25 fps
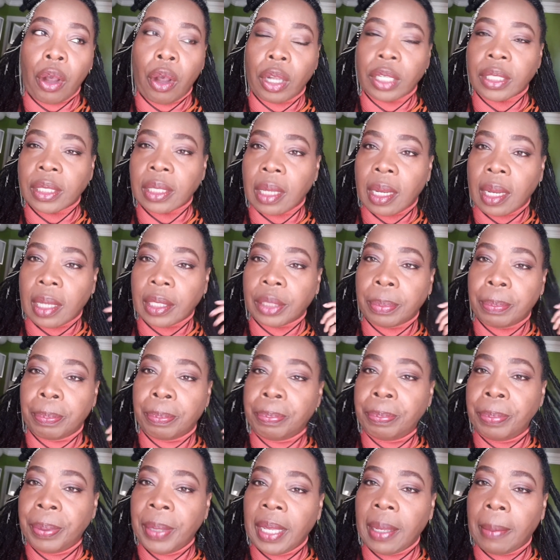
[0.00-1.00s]
and
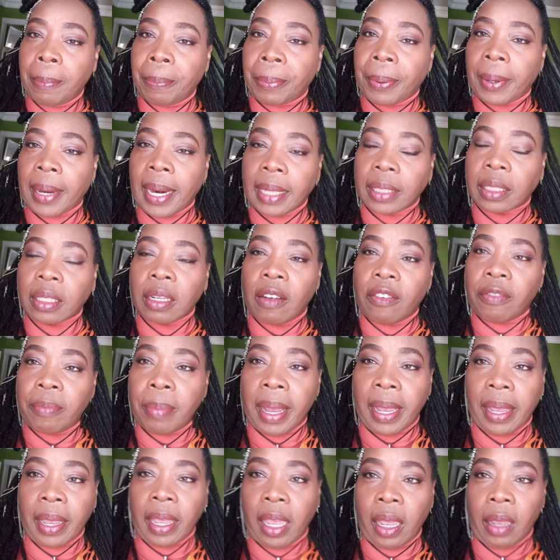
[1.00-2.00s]
if we're all looking
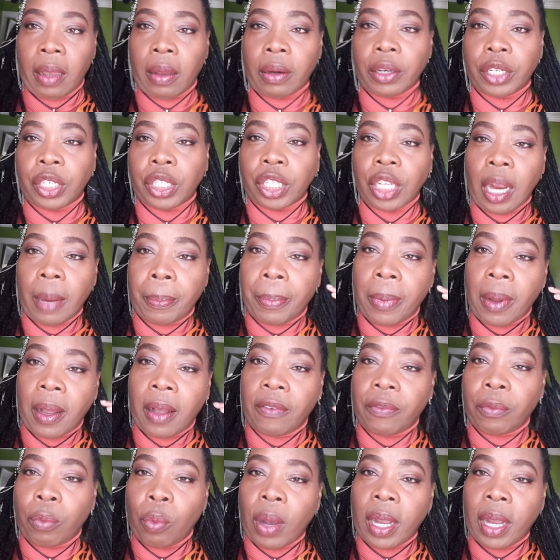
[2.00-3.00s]
for peace and
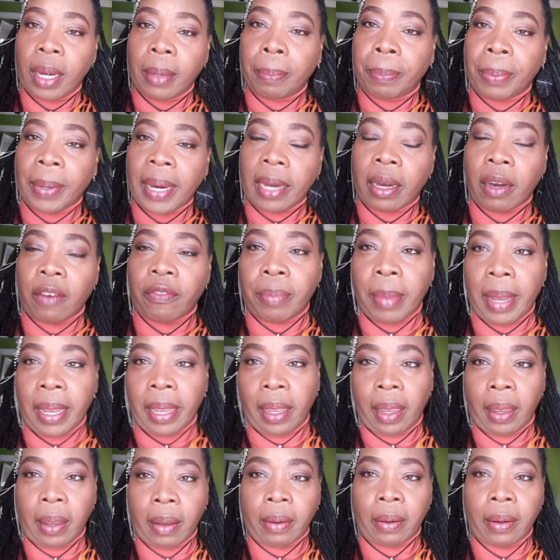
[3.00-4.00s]
love and
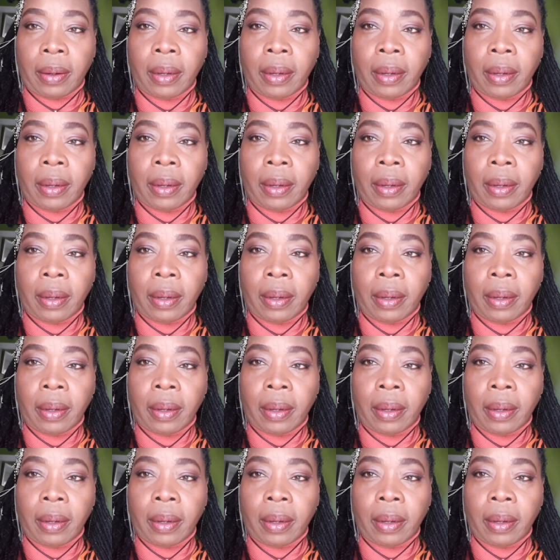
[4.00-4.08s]
tranquility,